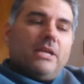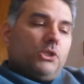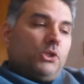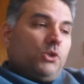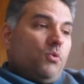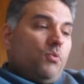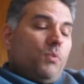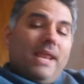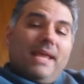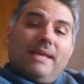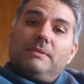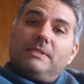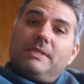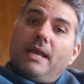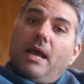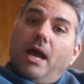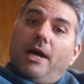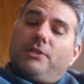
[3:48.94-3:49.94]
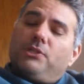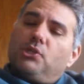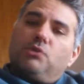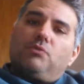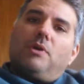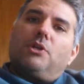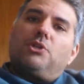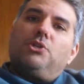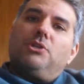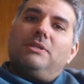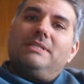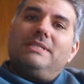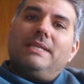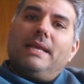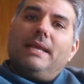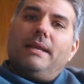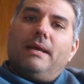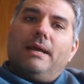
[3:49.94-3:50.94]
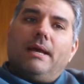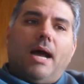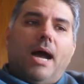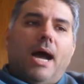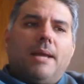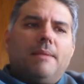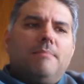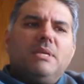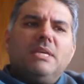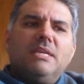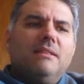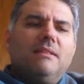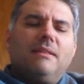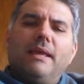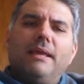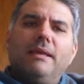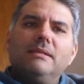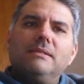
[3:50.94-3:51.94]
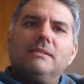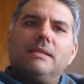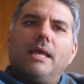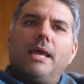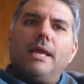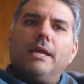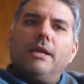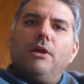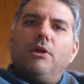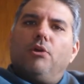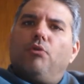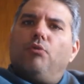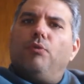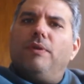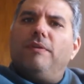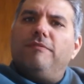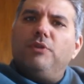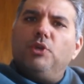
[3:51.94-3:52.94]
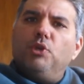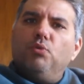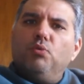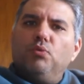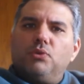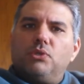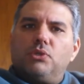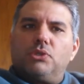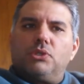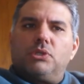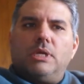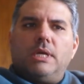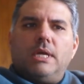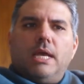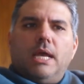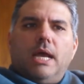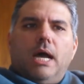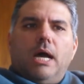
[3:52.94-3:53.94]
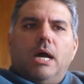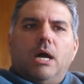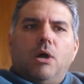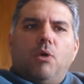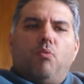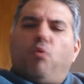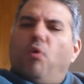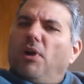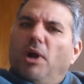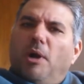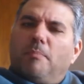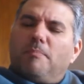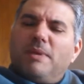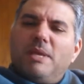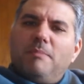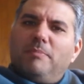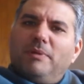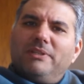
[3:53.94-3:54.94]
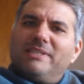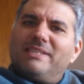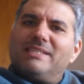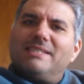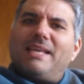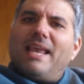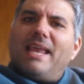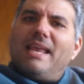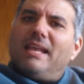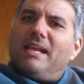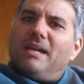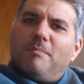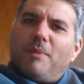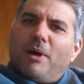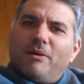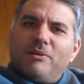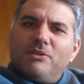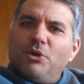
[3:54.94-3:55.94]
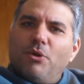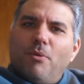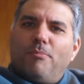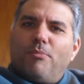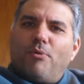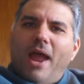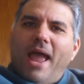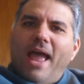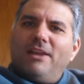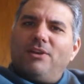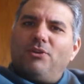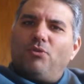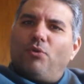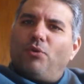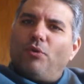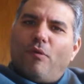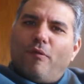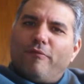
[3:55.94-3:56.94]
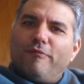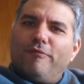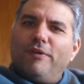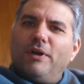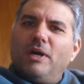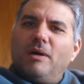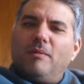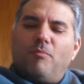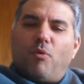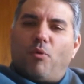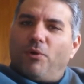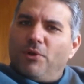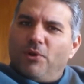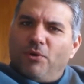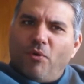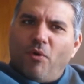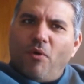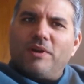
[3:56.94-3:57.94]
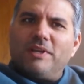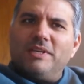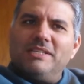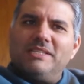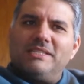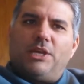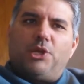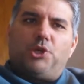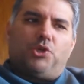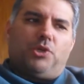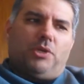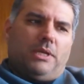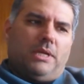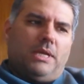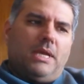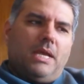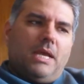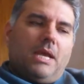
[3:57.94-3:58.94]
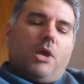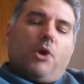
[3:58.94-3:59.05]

So when I say unstructured data, I mean things like reviews. What are people saying about your brand or your firm or your organization?